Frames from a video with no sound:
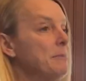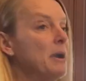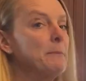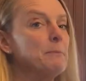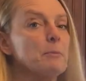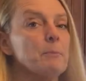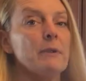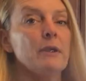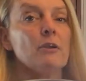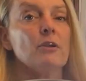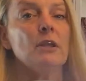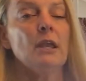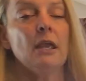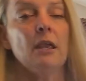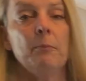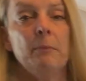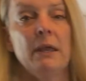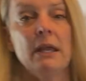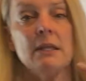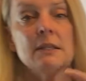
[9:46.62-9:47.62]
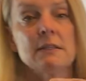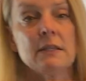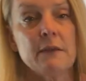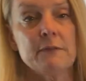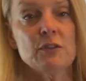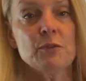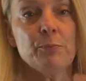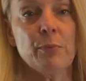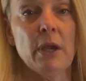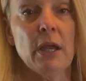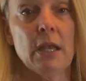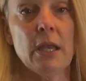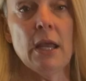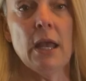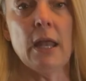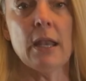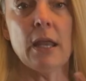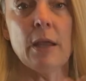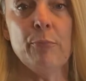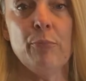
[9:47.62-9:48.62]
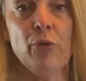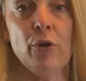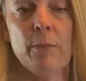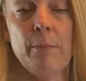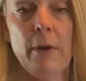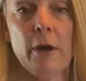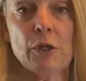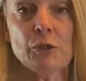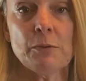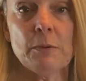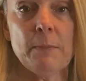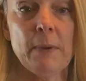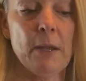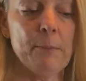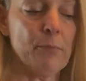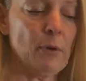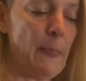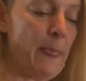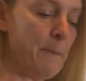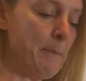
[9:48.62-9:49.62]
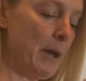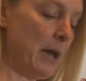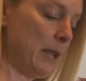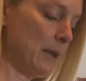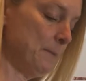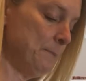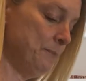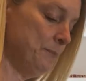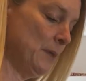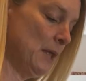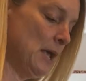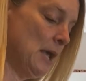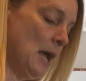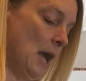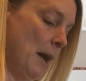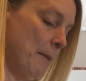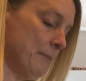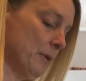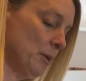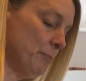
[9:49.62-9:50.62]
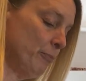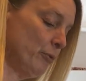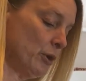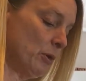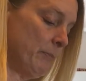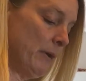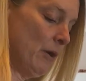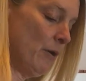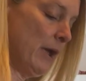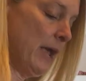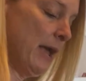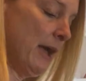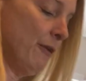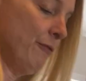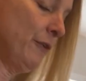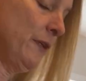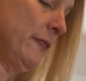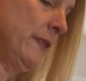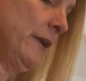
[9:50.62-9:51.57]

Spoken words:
my prepared cake pans. I've sprayed it and I put parchment paper on the bottom. I'm gonna put about half in